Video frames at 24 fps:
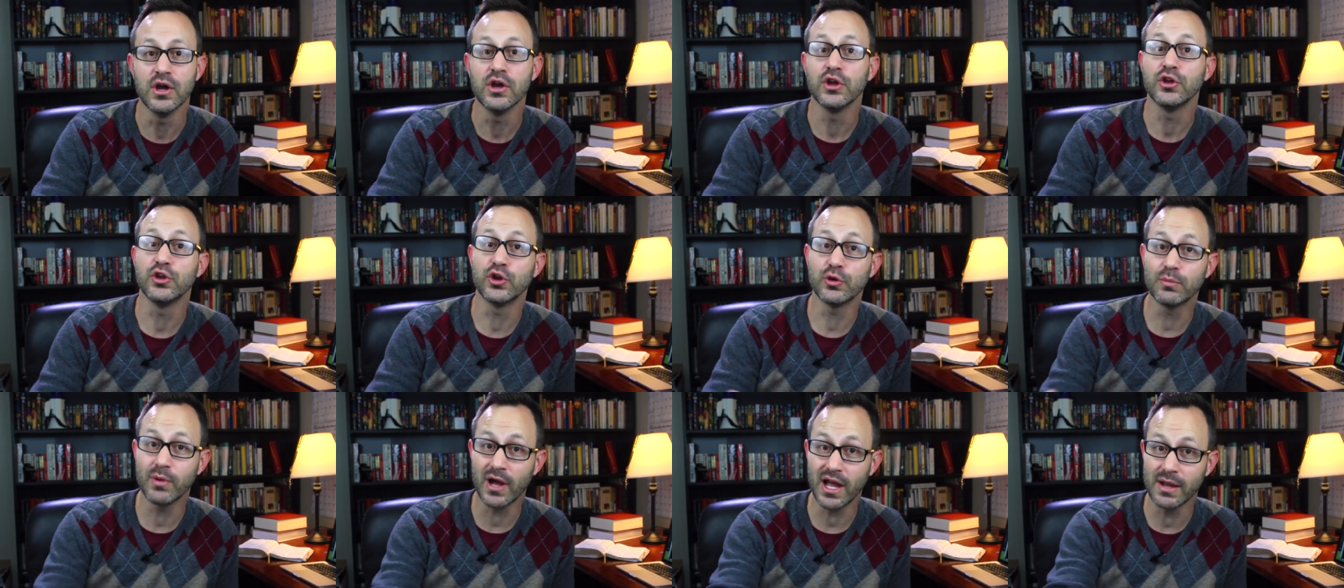
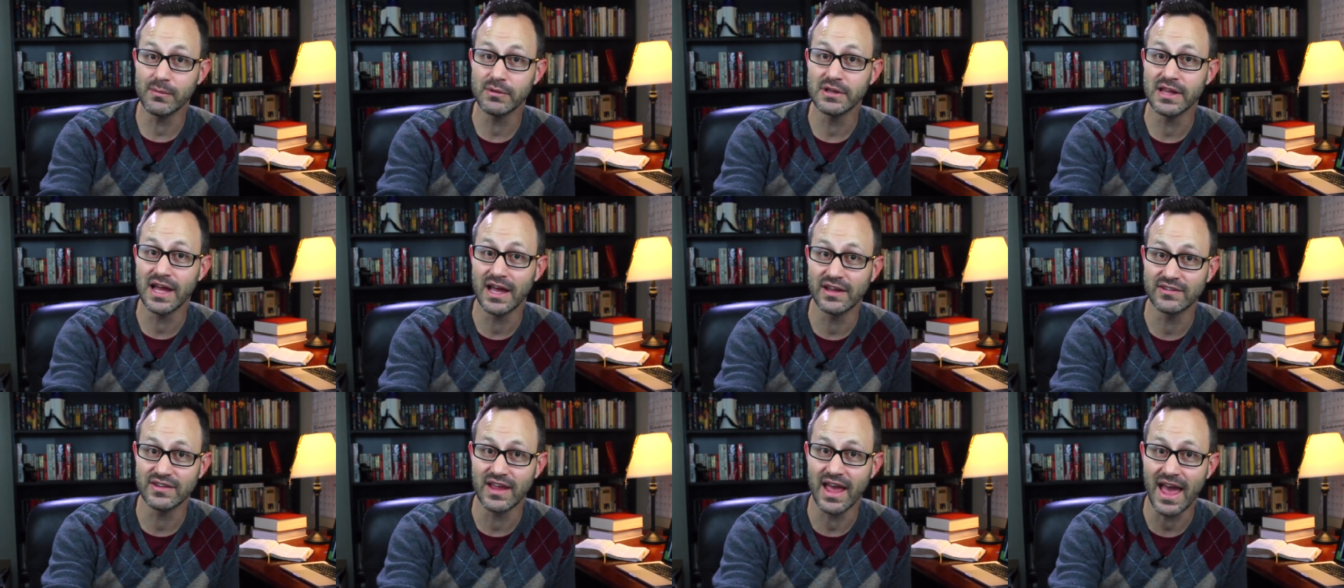your Bible
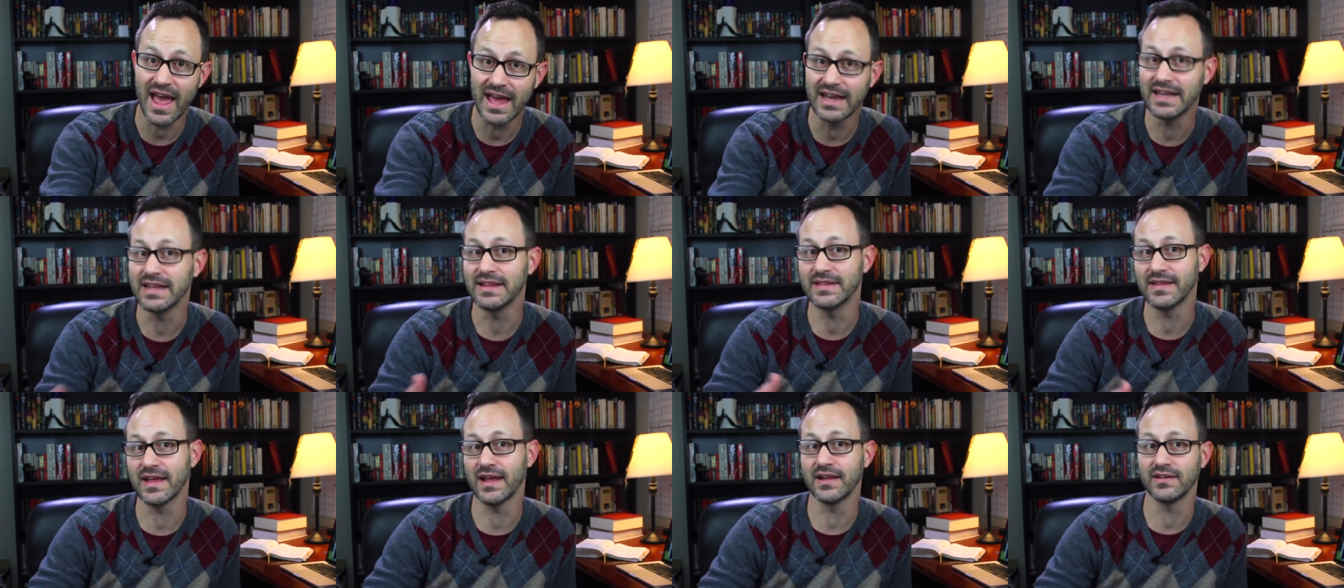has a
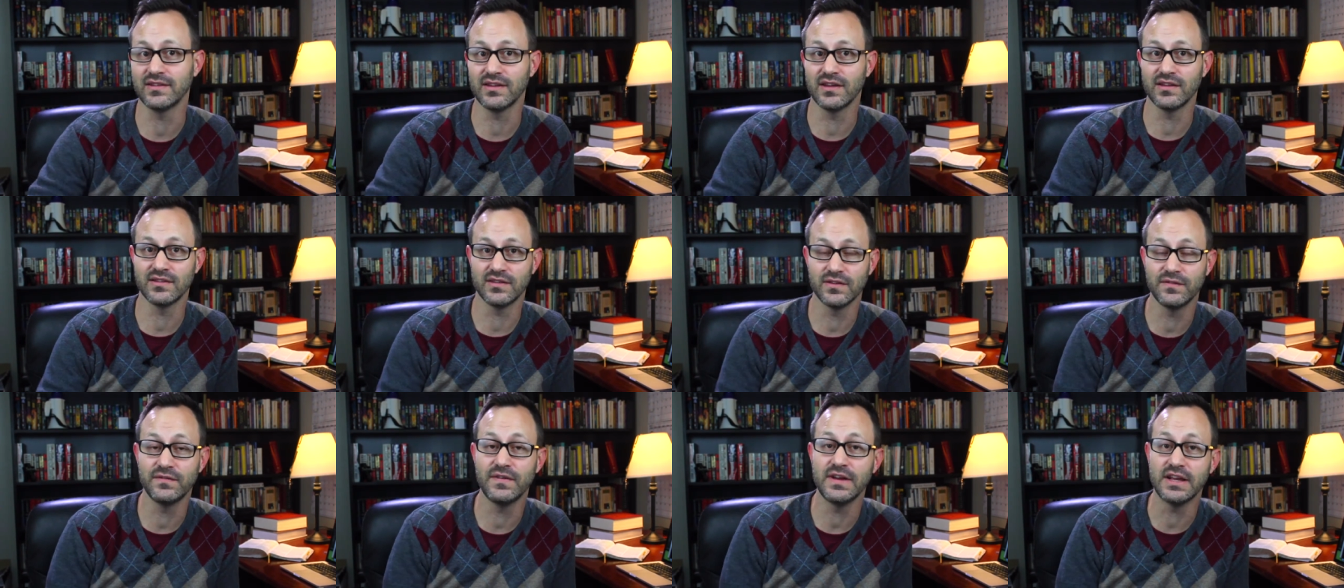heading that says
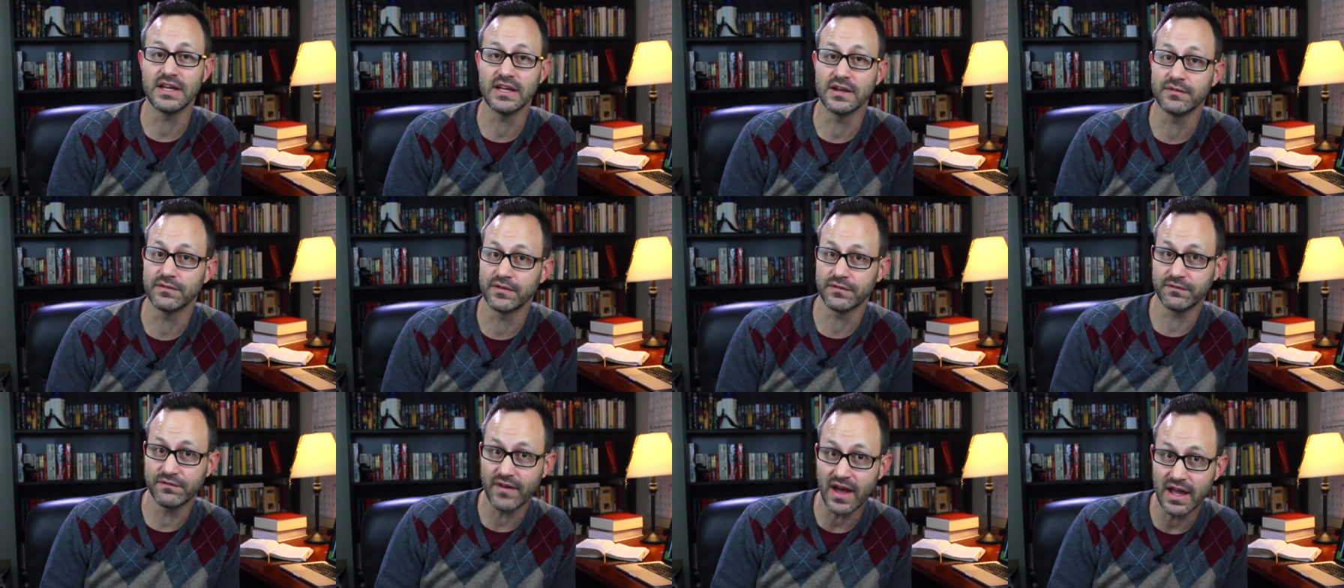the feeding
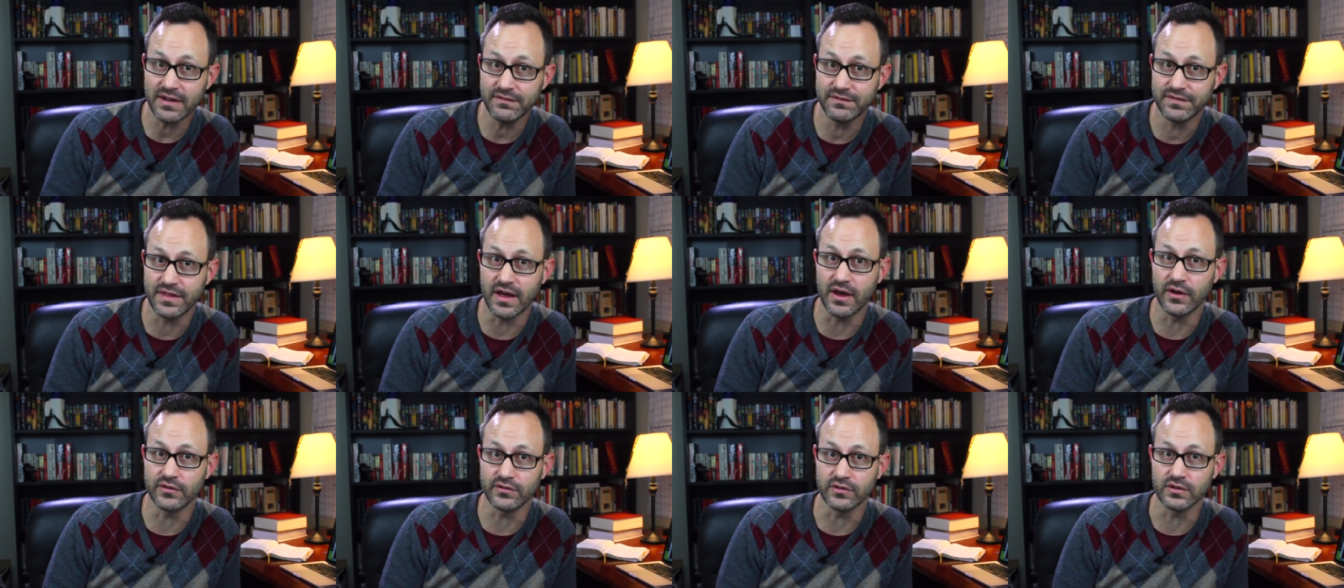of the
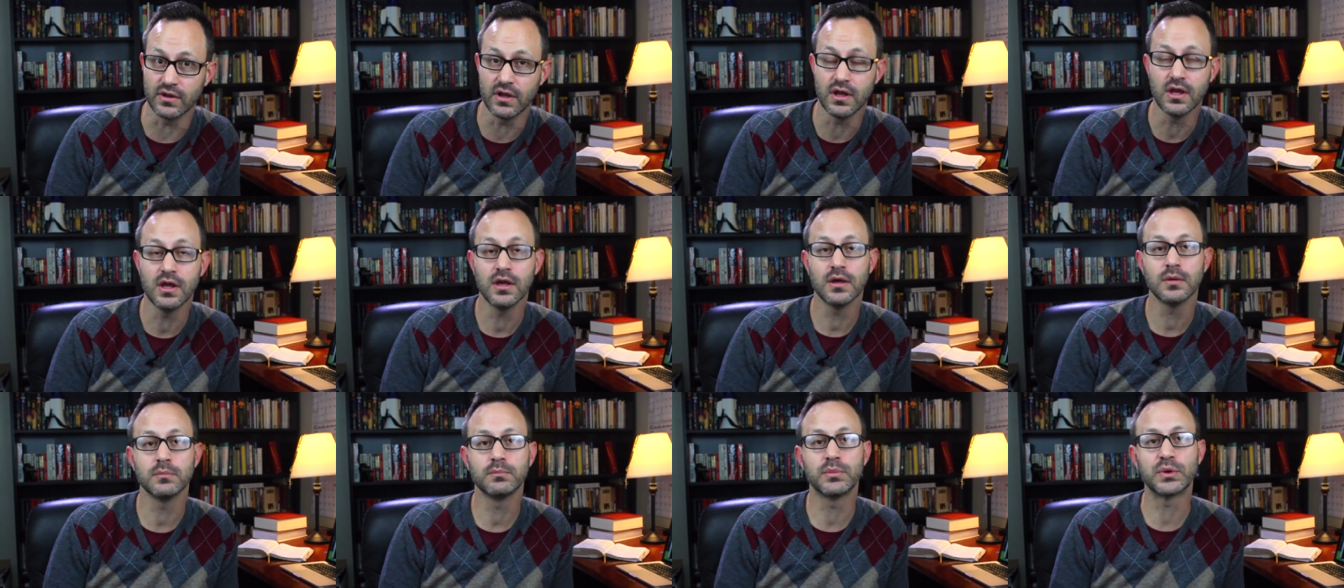5,000,
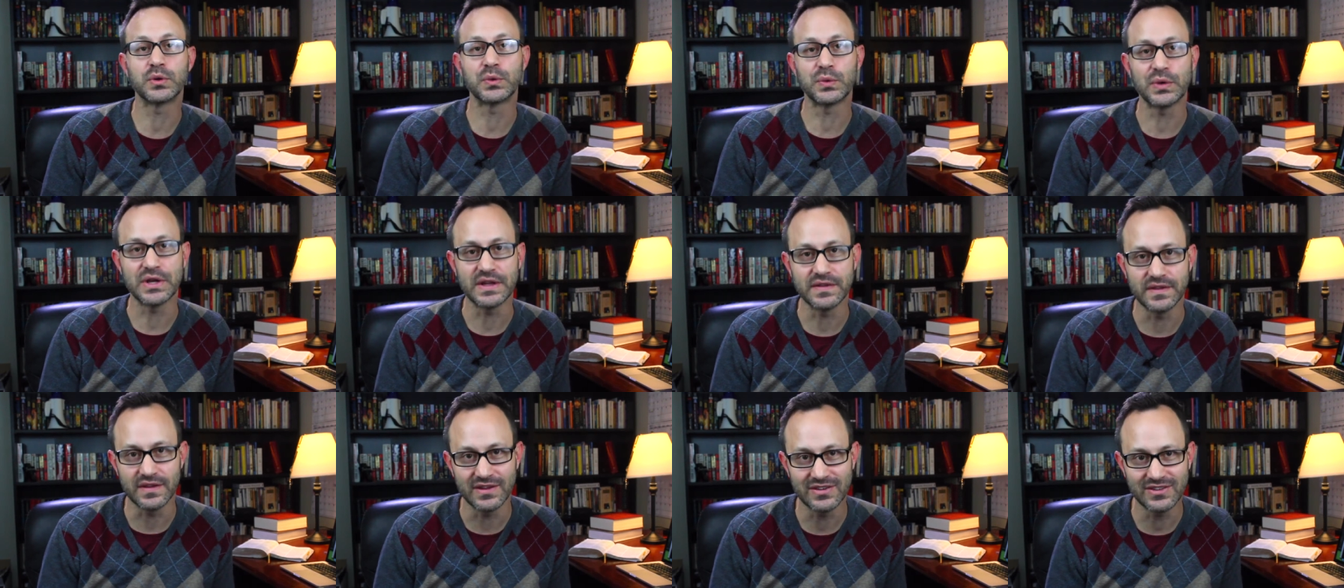but
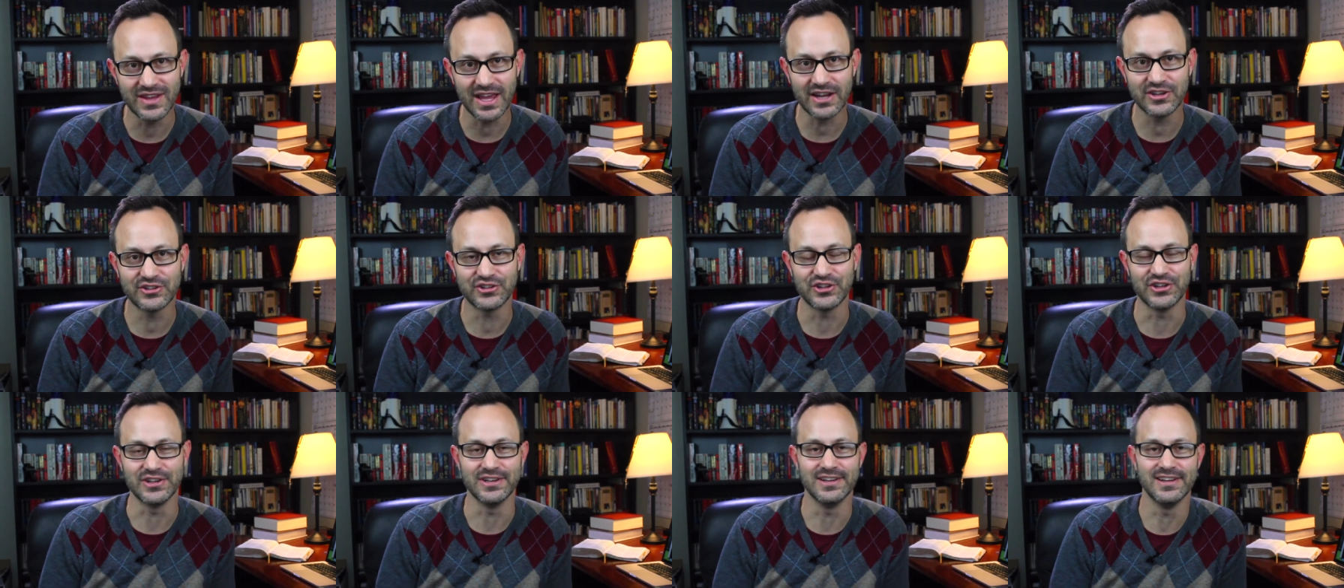read the
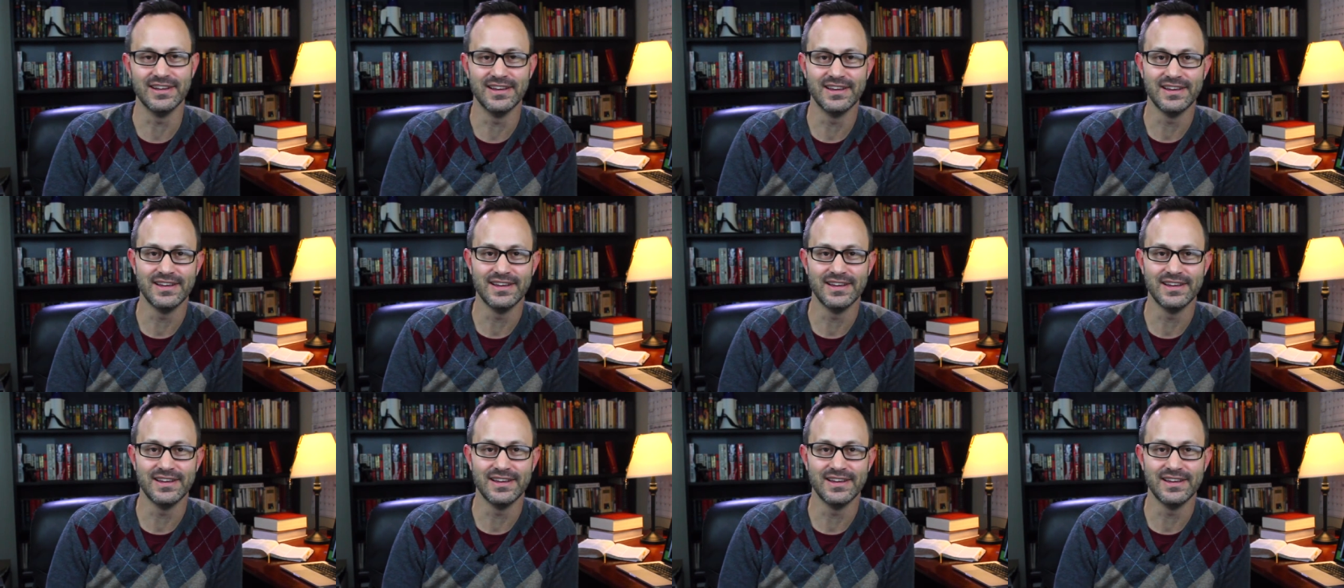section.